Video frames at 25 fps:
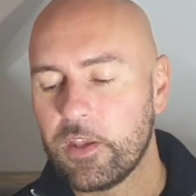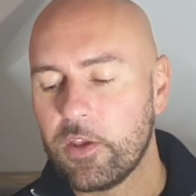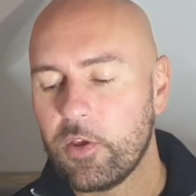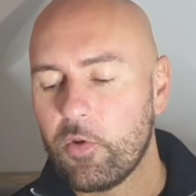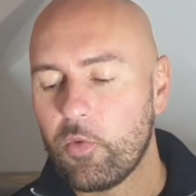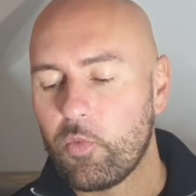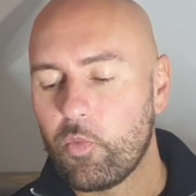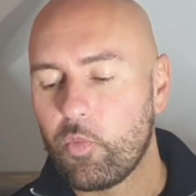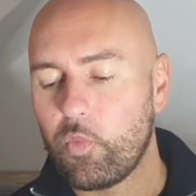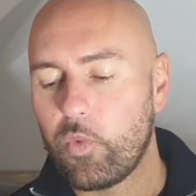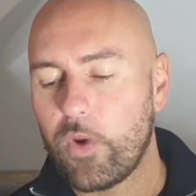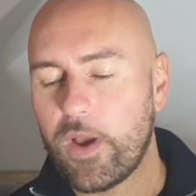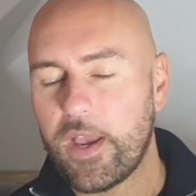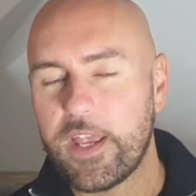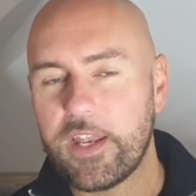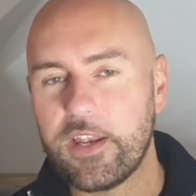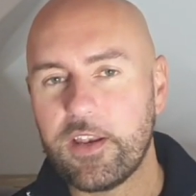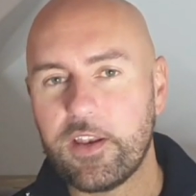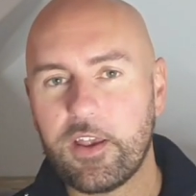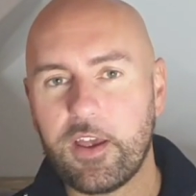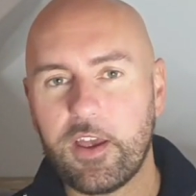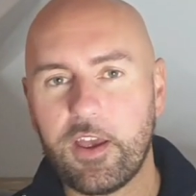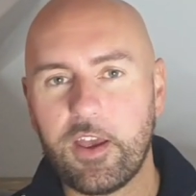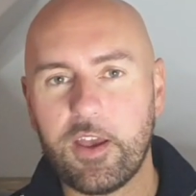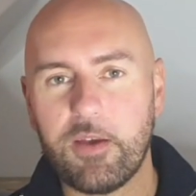
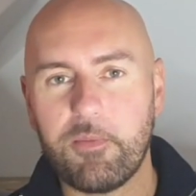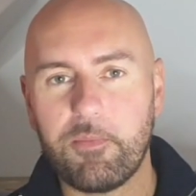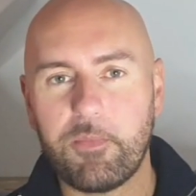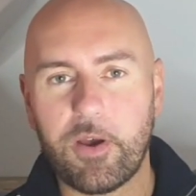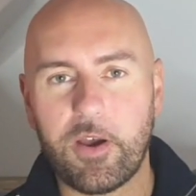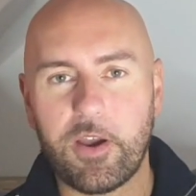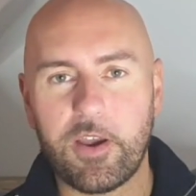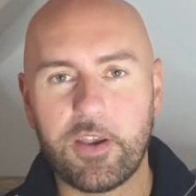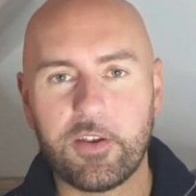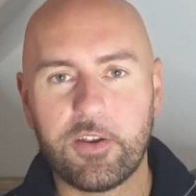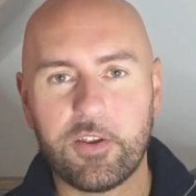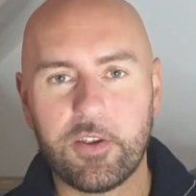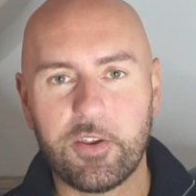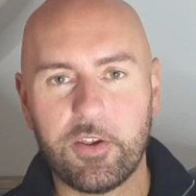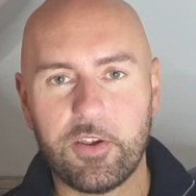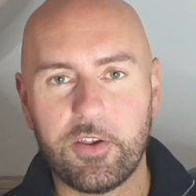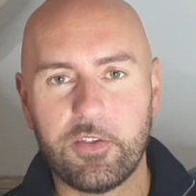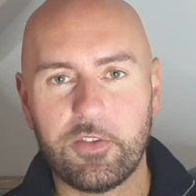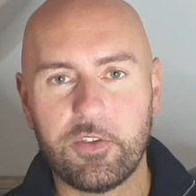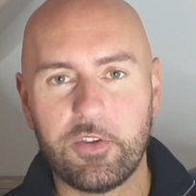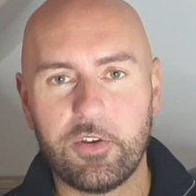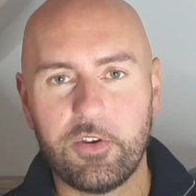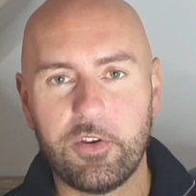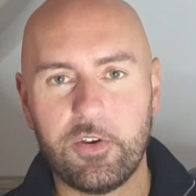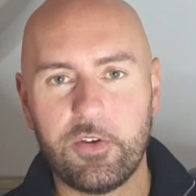When I'd heard
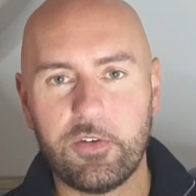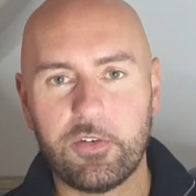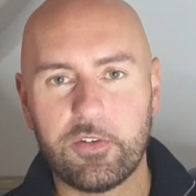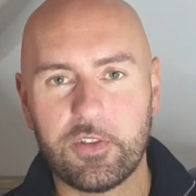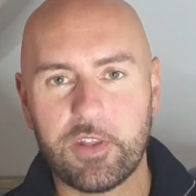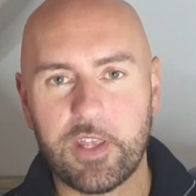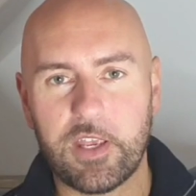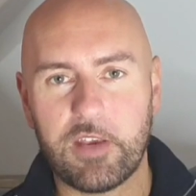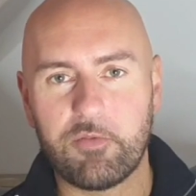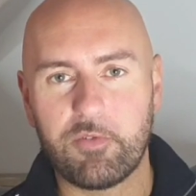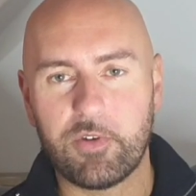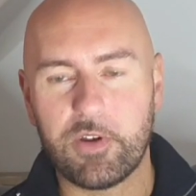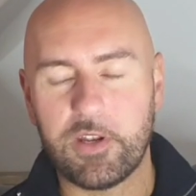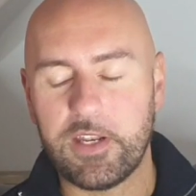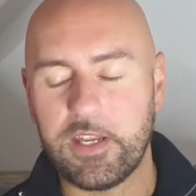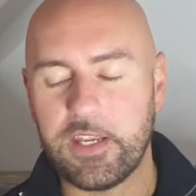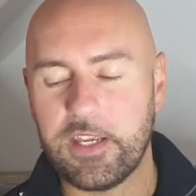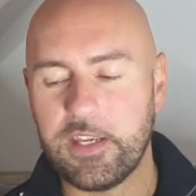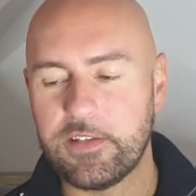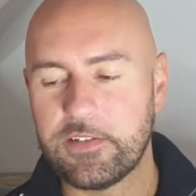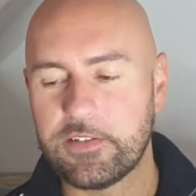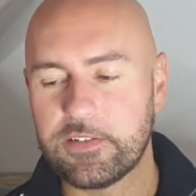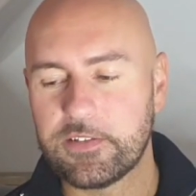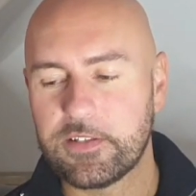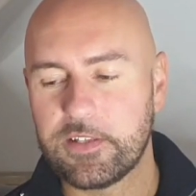the news that they
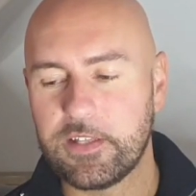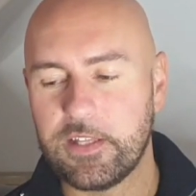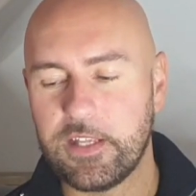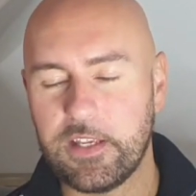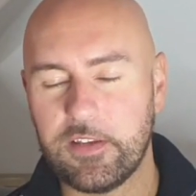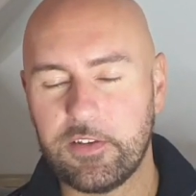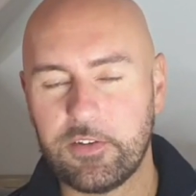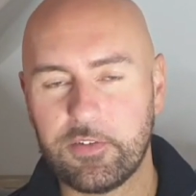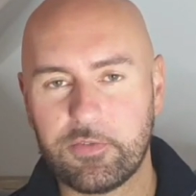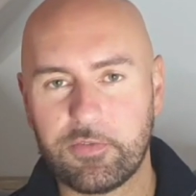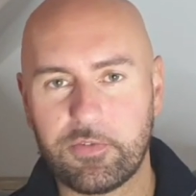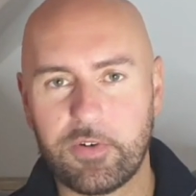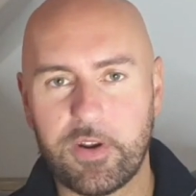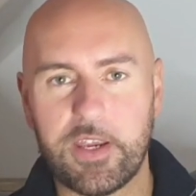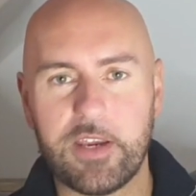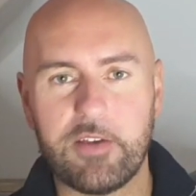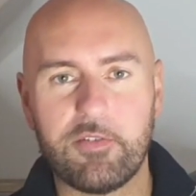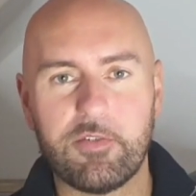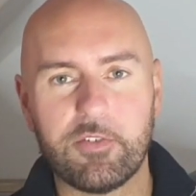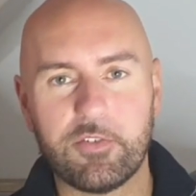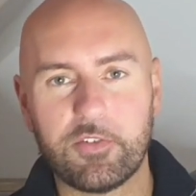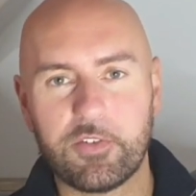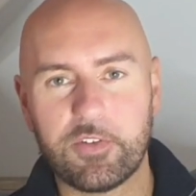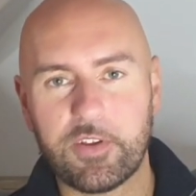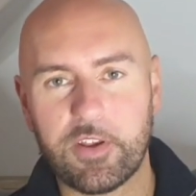released this
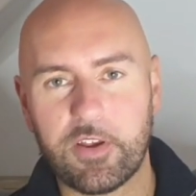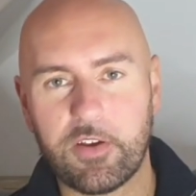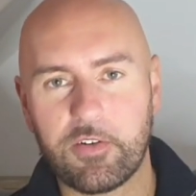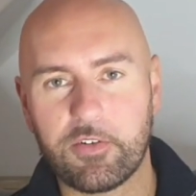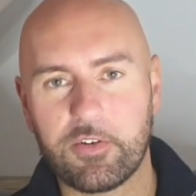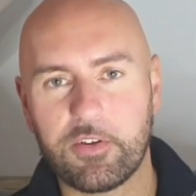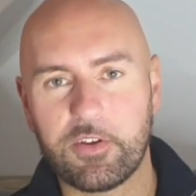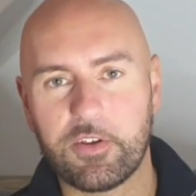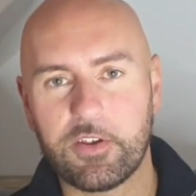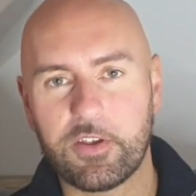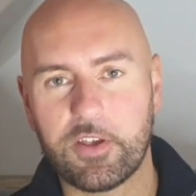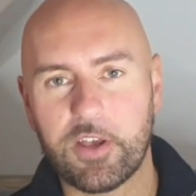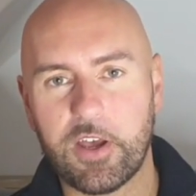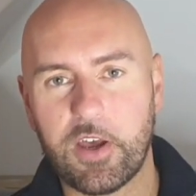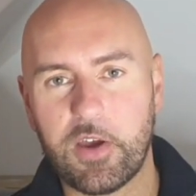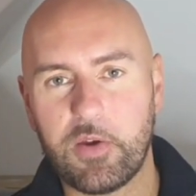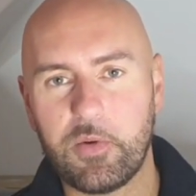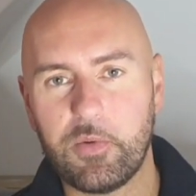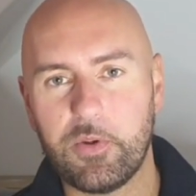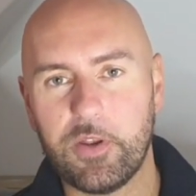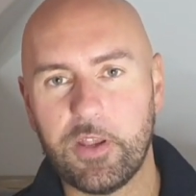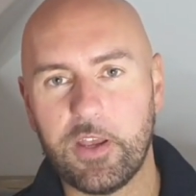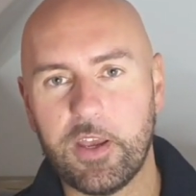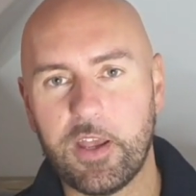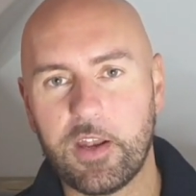fragrance, Tonka
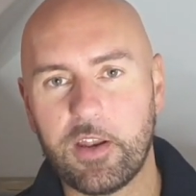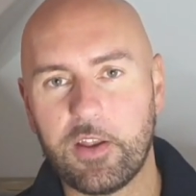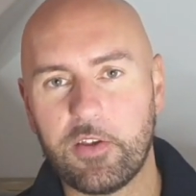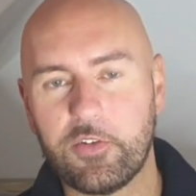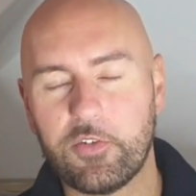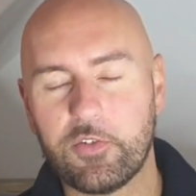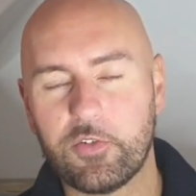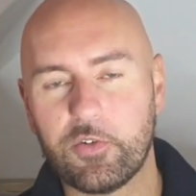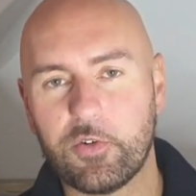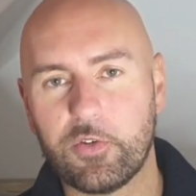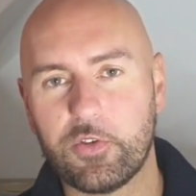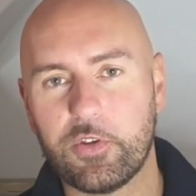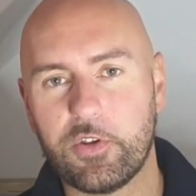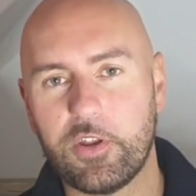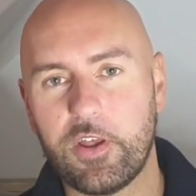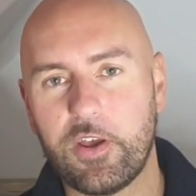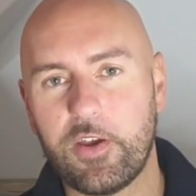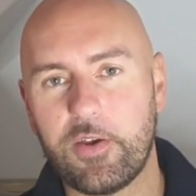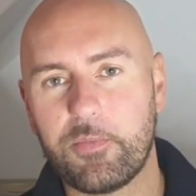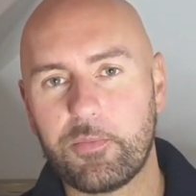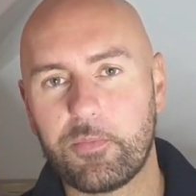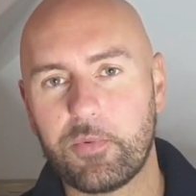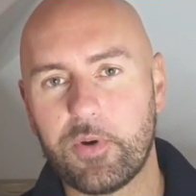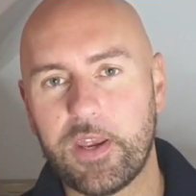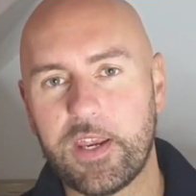Cola, and I saw the
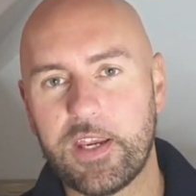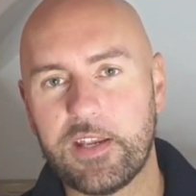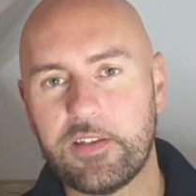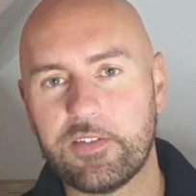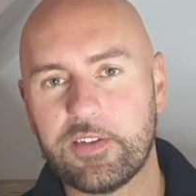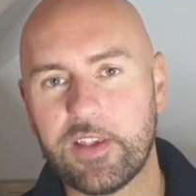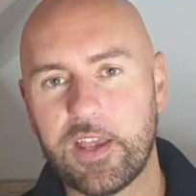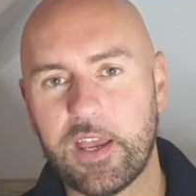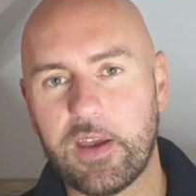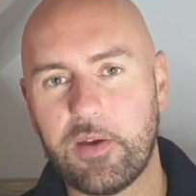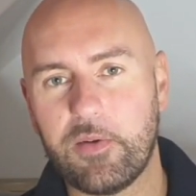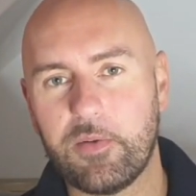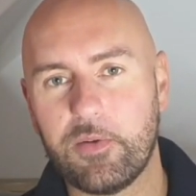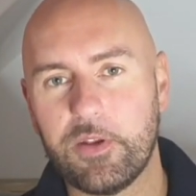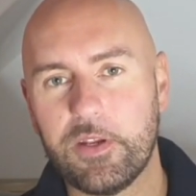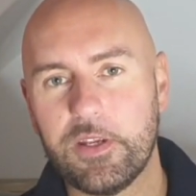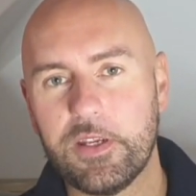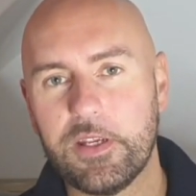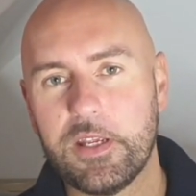note breakdown,